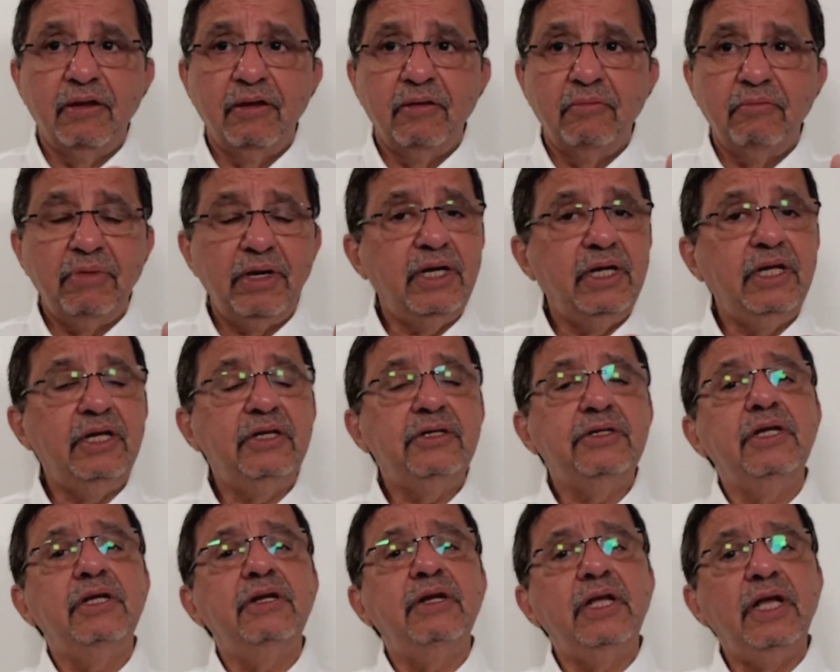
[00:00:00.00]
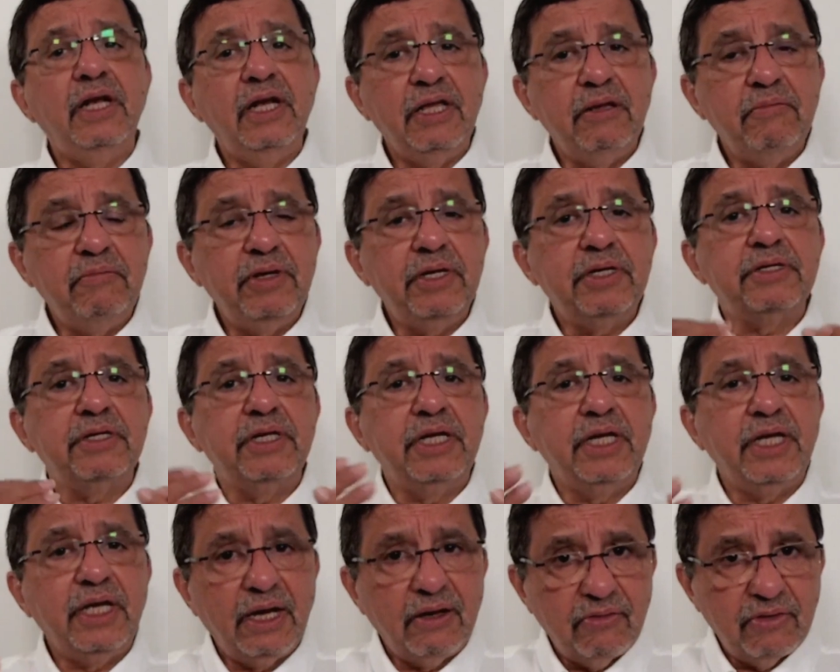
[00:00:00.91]
But did she really
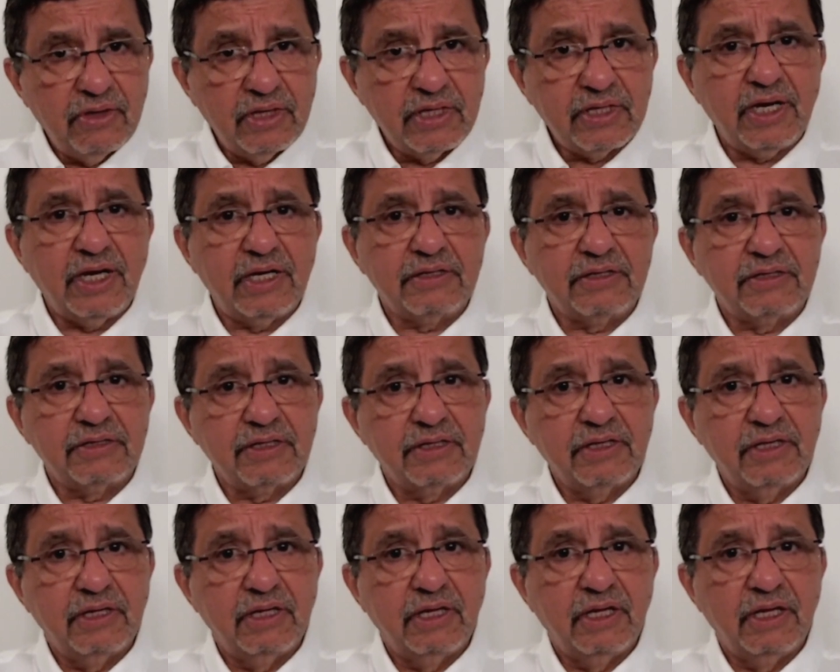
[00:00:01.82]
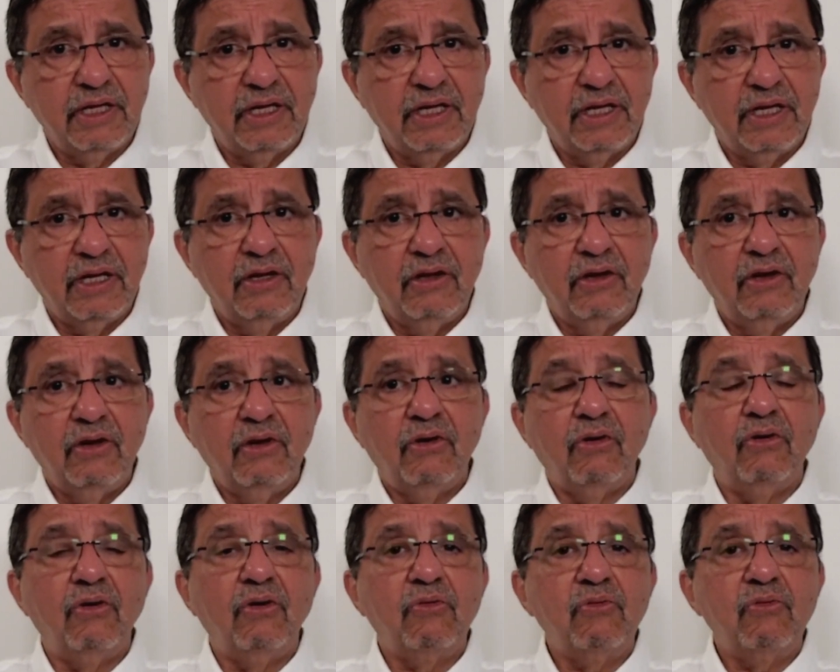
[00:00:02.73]
betray our trust?
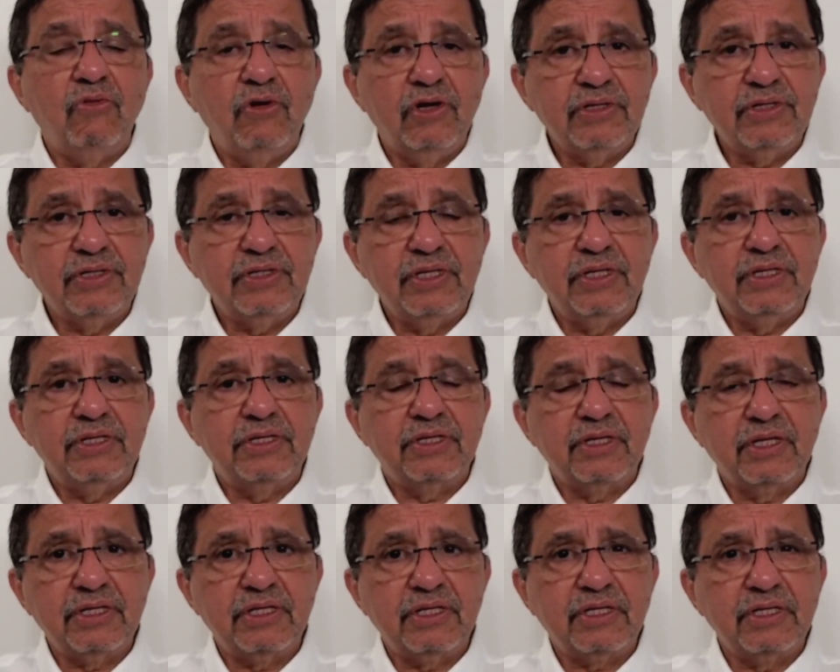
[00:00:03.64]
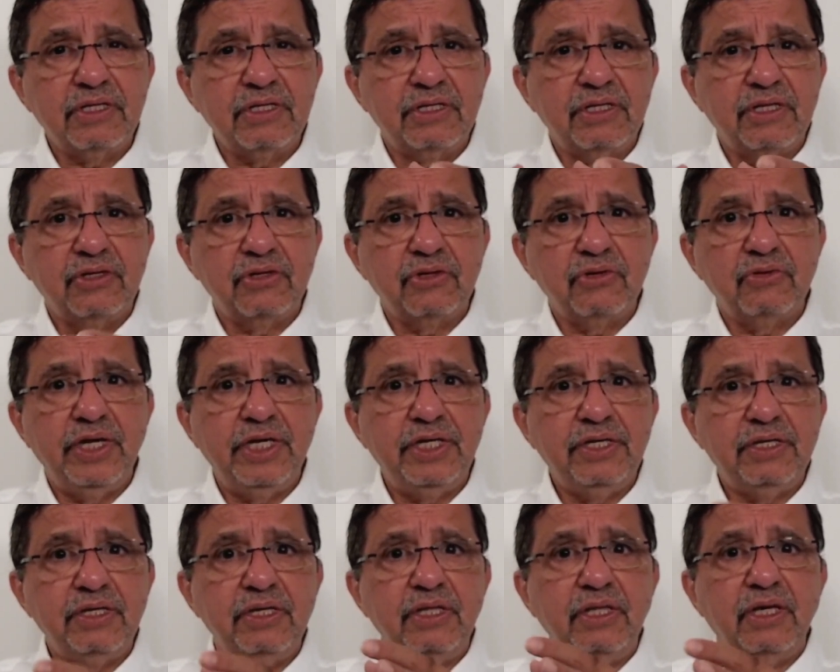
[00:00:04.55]
Or was this just a
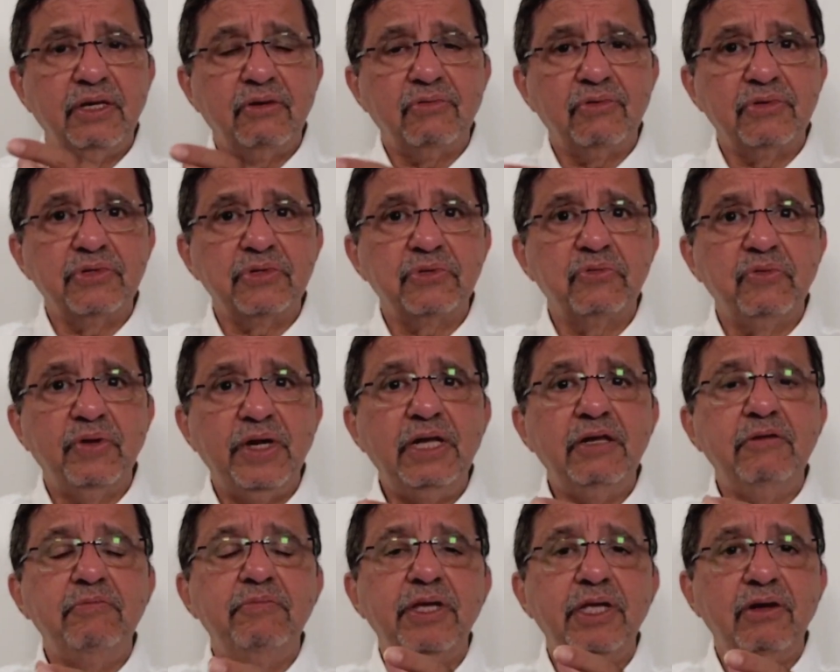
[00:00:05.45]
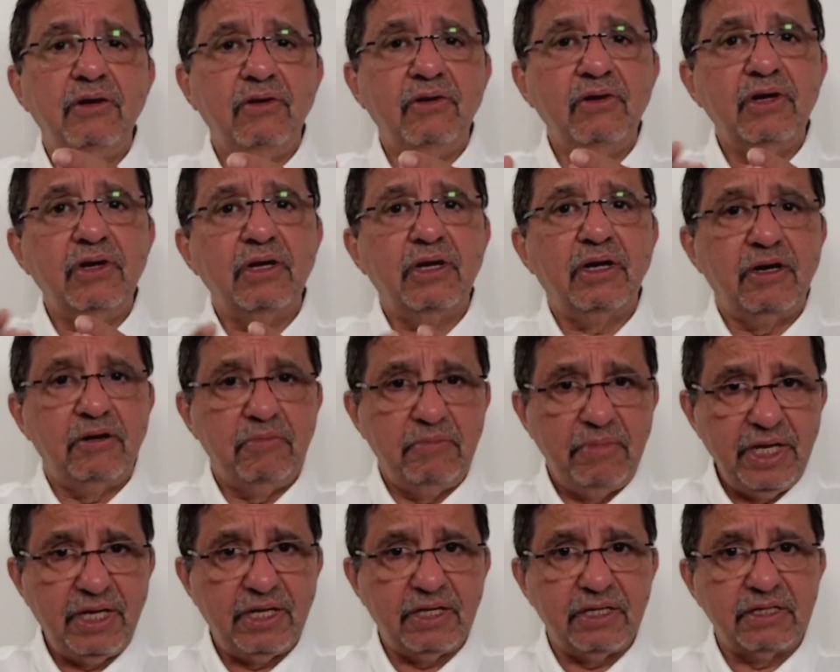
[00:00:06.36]
situation that was well beyond her
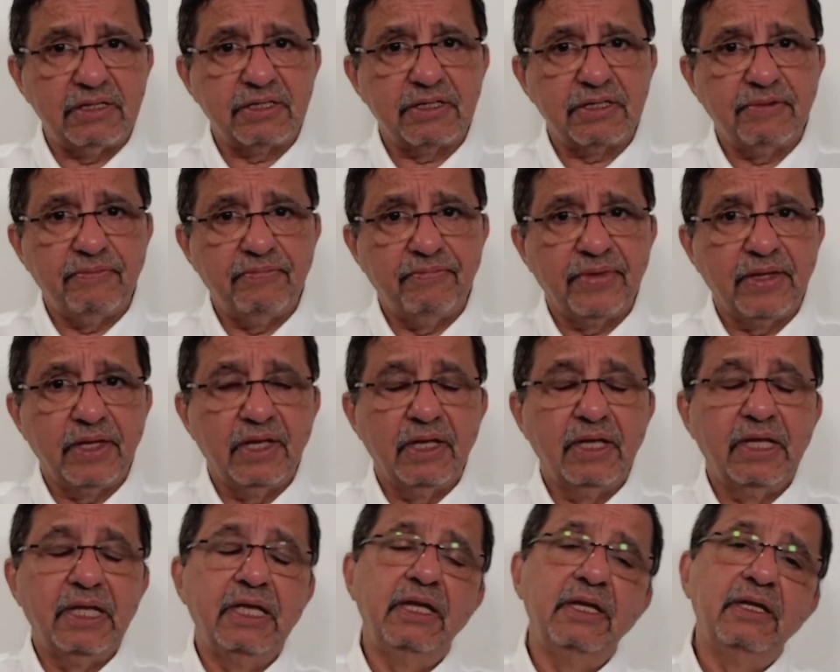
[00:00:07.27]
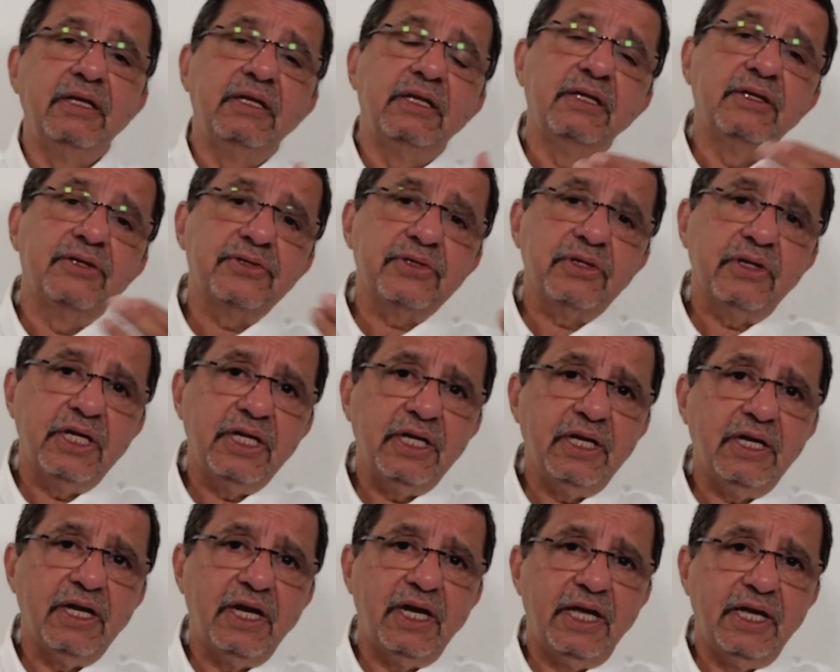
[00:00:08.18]
means? So a
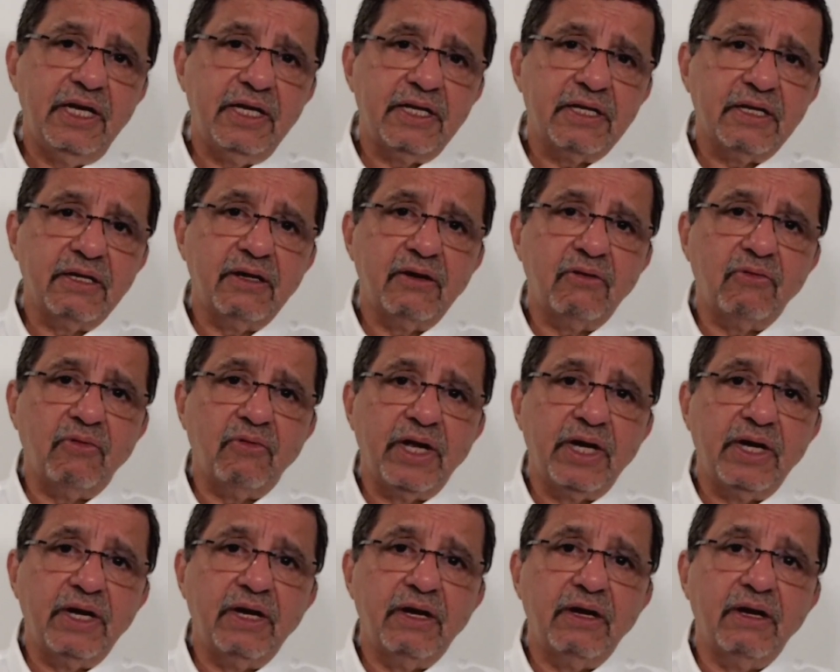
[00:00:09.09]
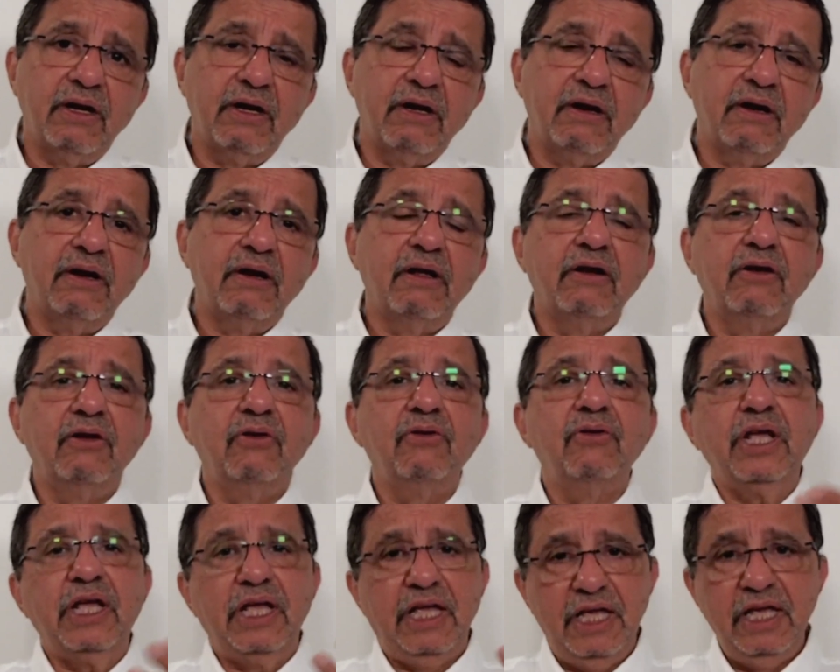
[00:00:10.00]
year later, when
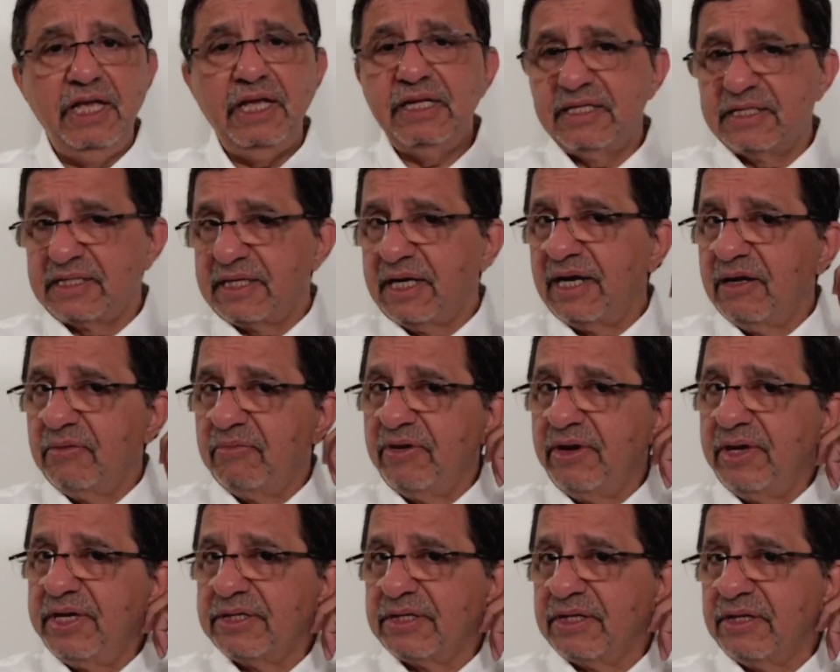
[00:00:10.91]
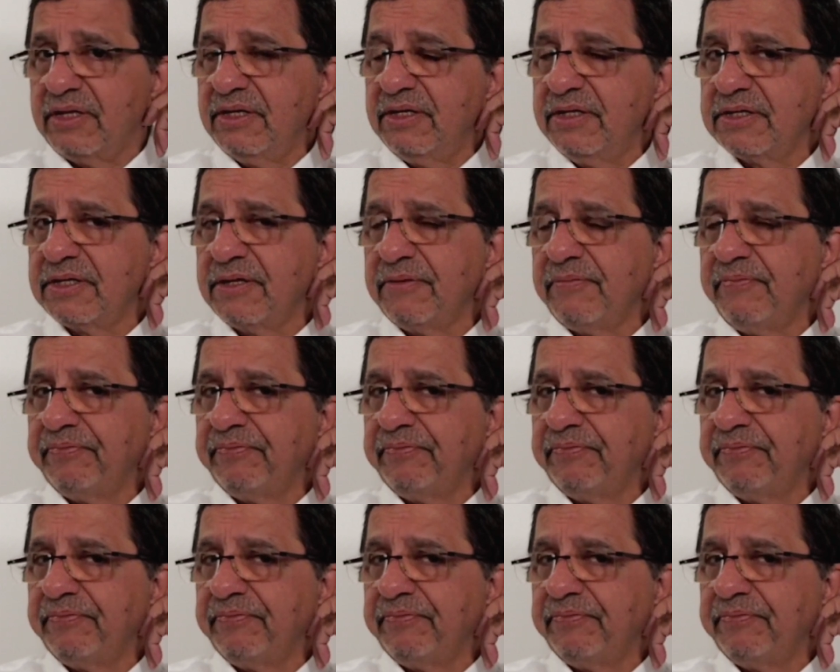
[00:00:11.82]
during Eid celebrations,